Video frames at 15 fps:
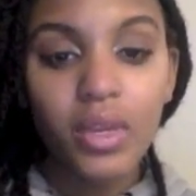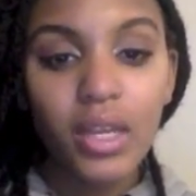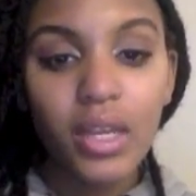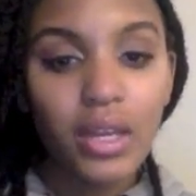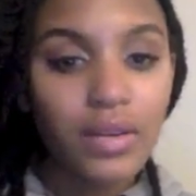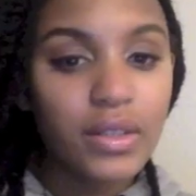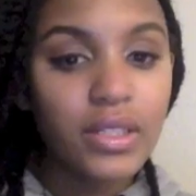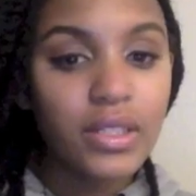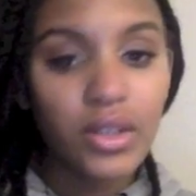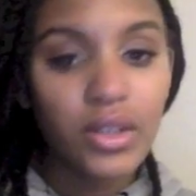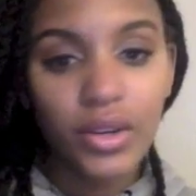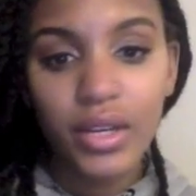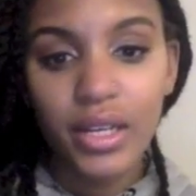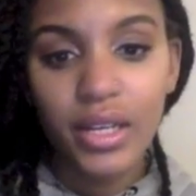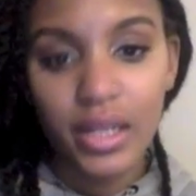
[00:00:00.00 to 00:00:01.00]
It was a
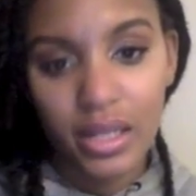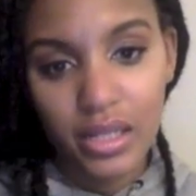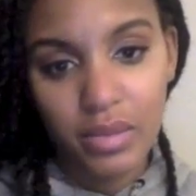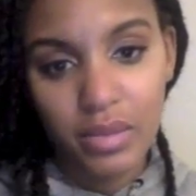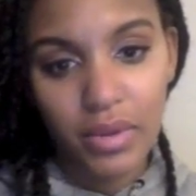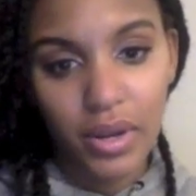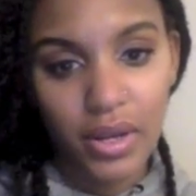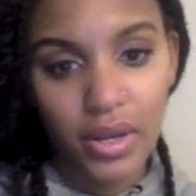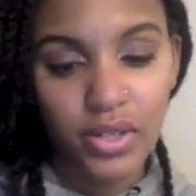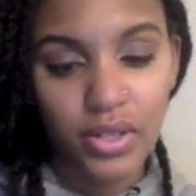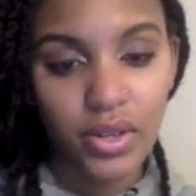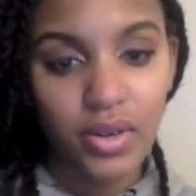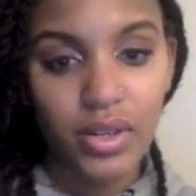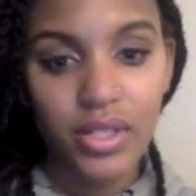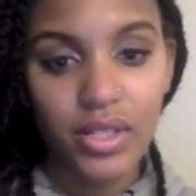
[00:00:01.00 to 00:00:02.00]
learning experience.
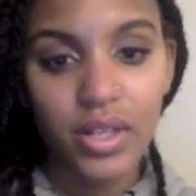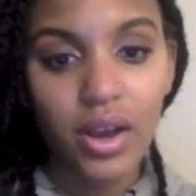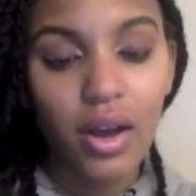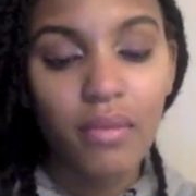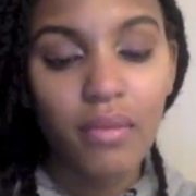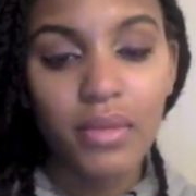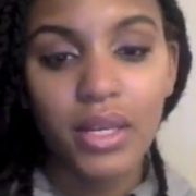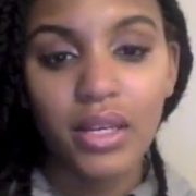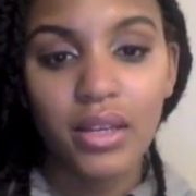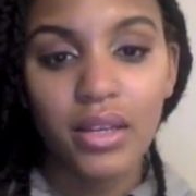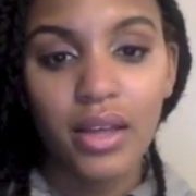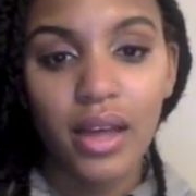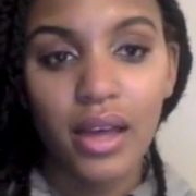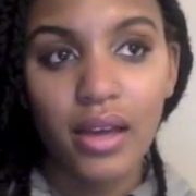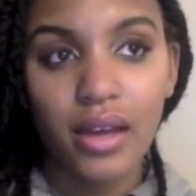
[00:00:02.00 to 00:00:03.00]
It taught me
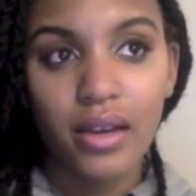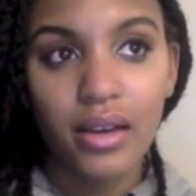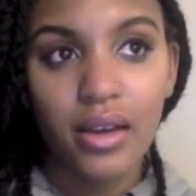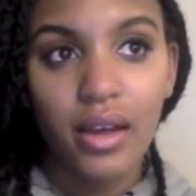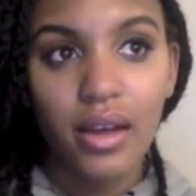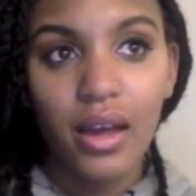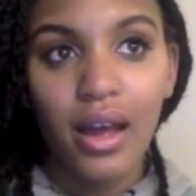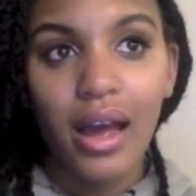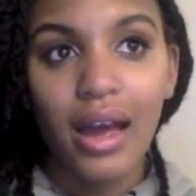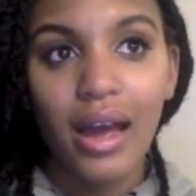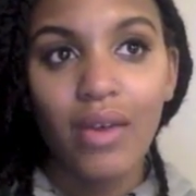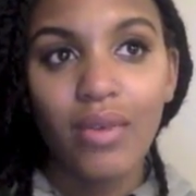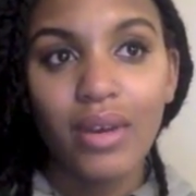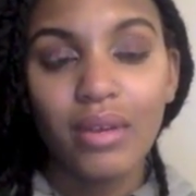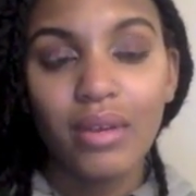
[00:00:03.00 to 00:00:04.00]
that
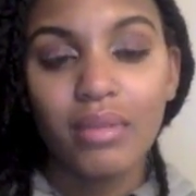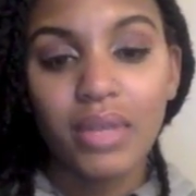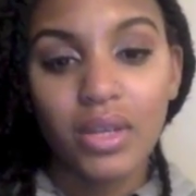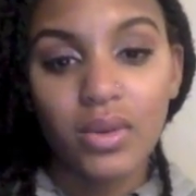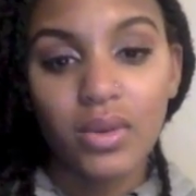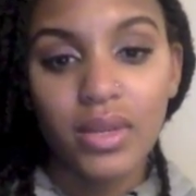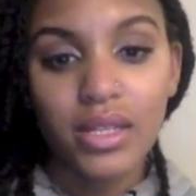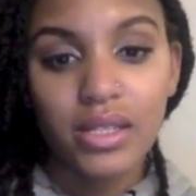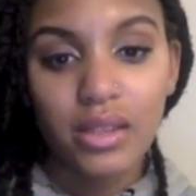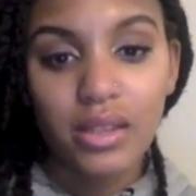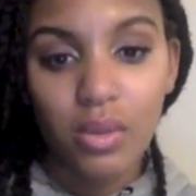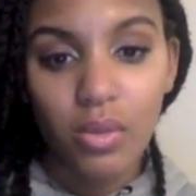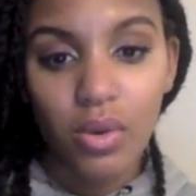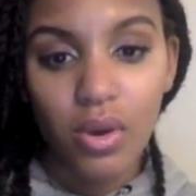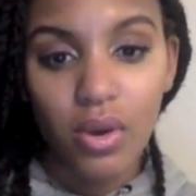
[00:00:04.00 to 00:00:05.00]
I want to be with
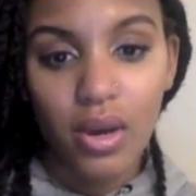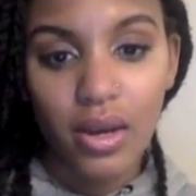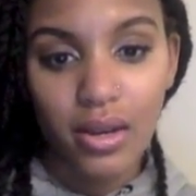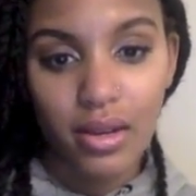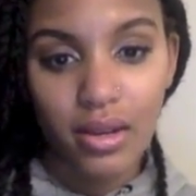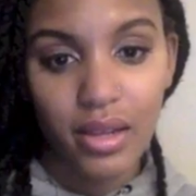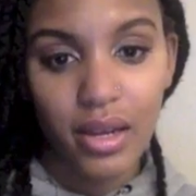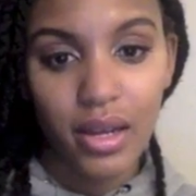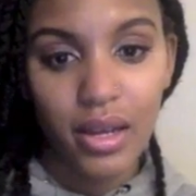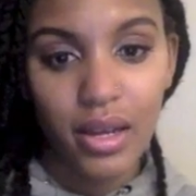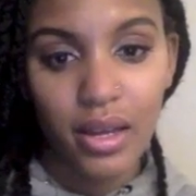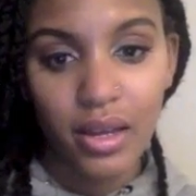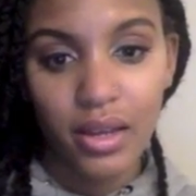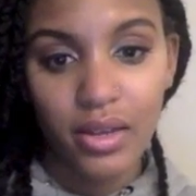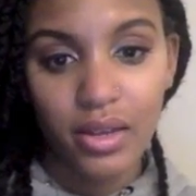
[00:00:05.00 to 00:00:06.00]
someone that
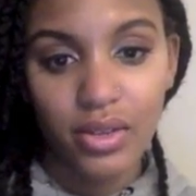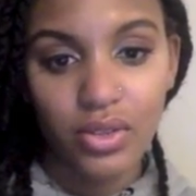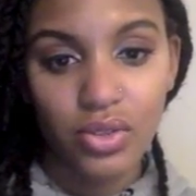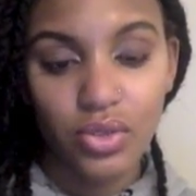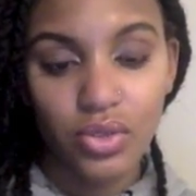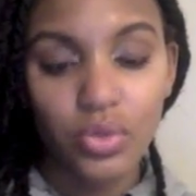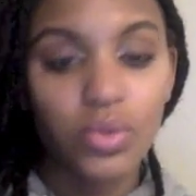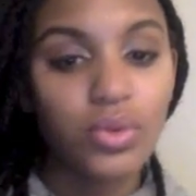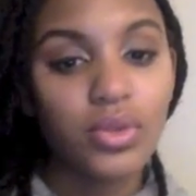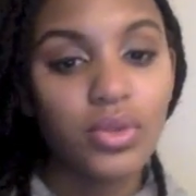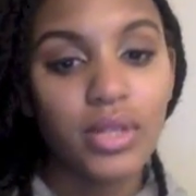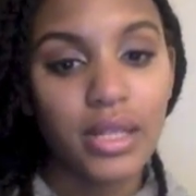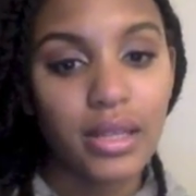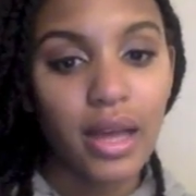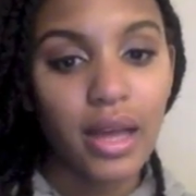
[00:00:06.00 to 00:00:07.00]
I
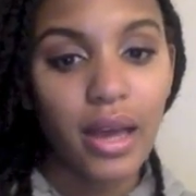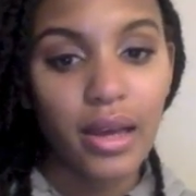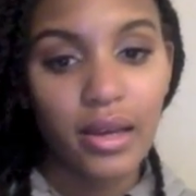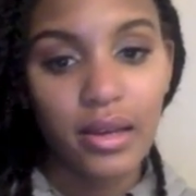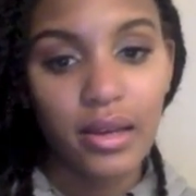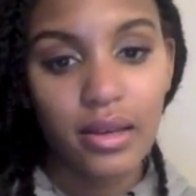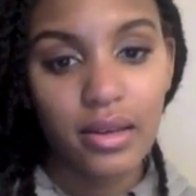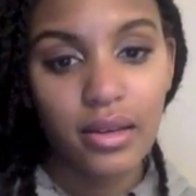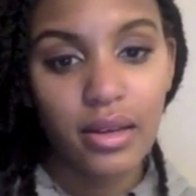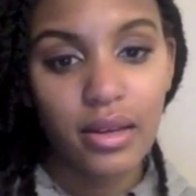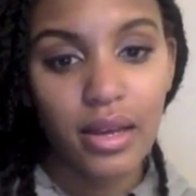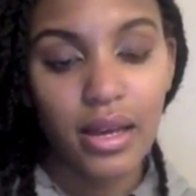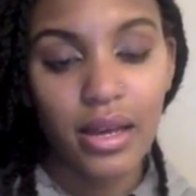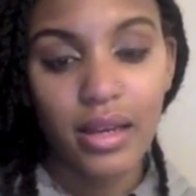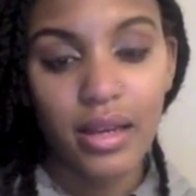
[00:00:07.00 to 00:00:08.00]
truly like,
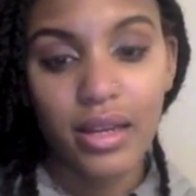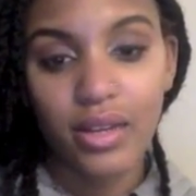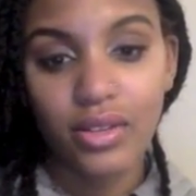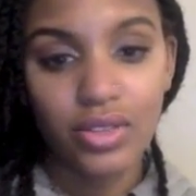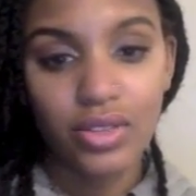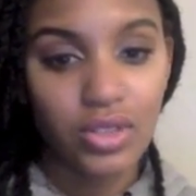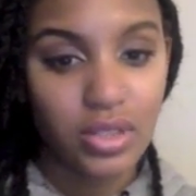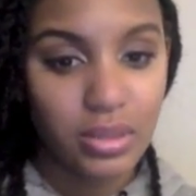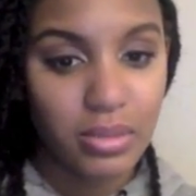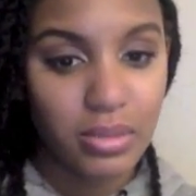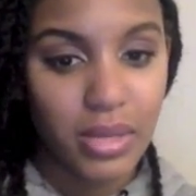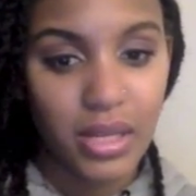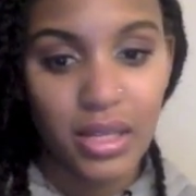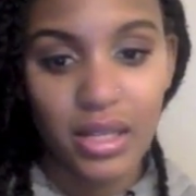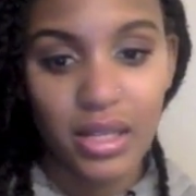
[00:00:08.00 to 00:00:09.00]
and it'll just
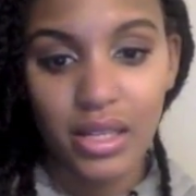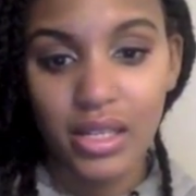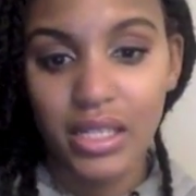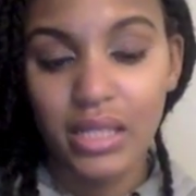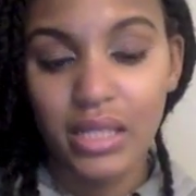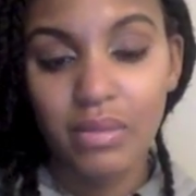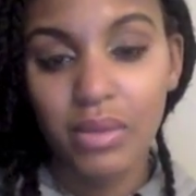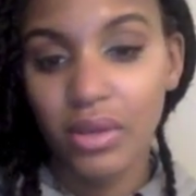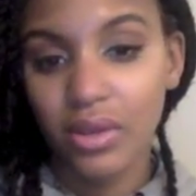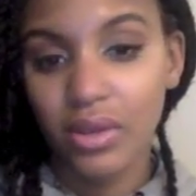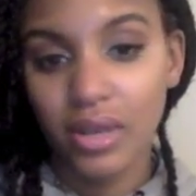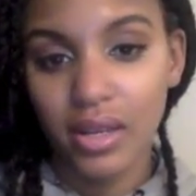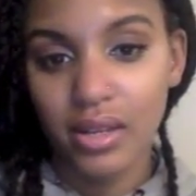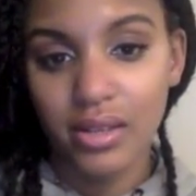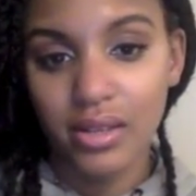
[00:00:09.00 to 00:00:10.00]
make the
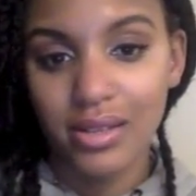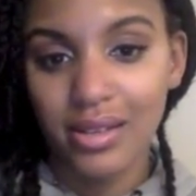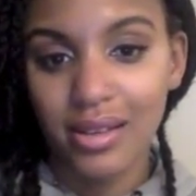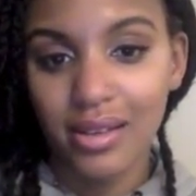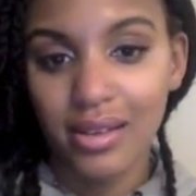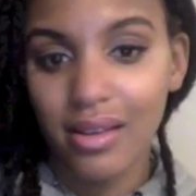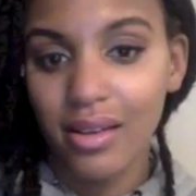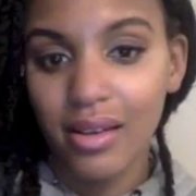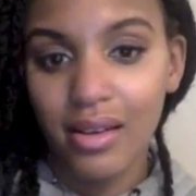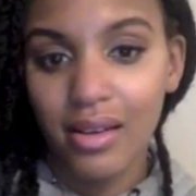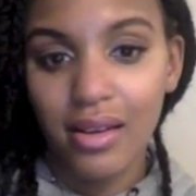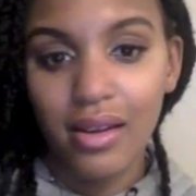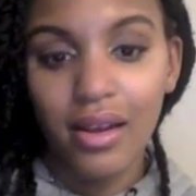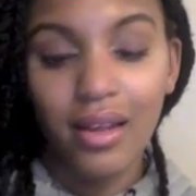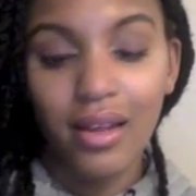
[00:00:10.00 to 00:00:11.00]
experience
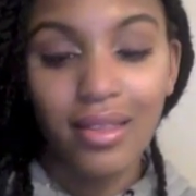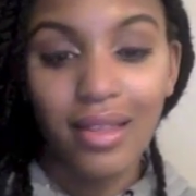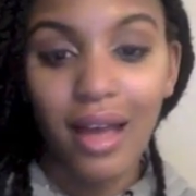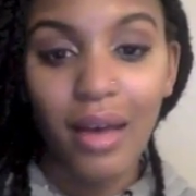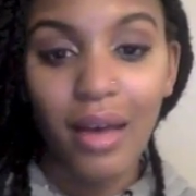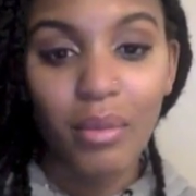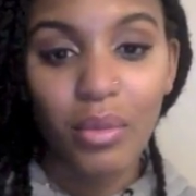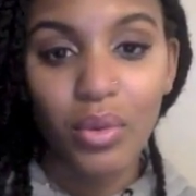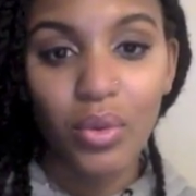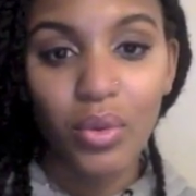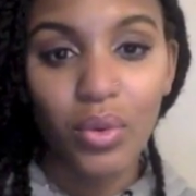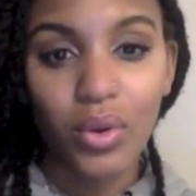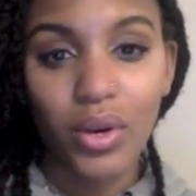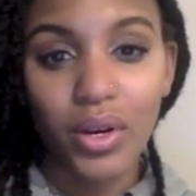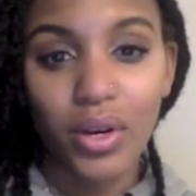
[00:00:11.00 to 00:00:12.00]
a lot
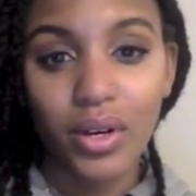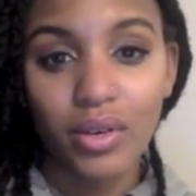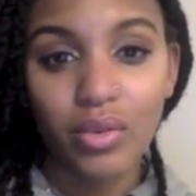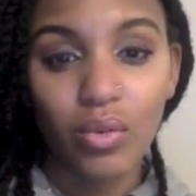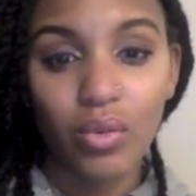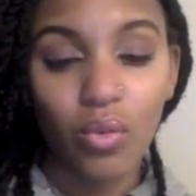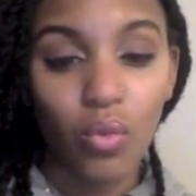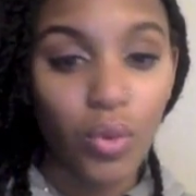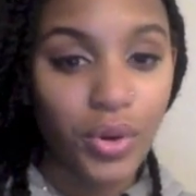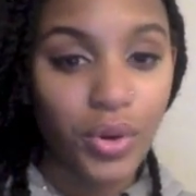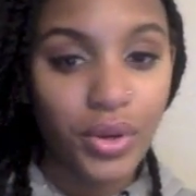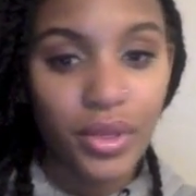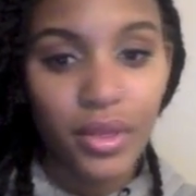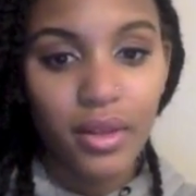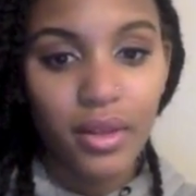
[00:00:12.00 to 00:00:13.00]
more
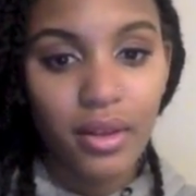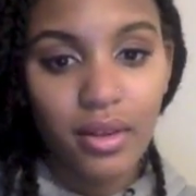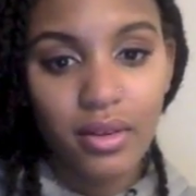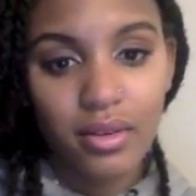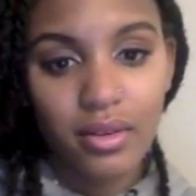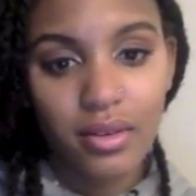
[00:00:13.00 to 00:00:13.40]
worth it,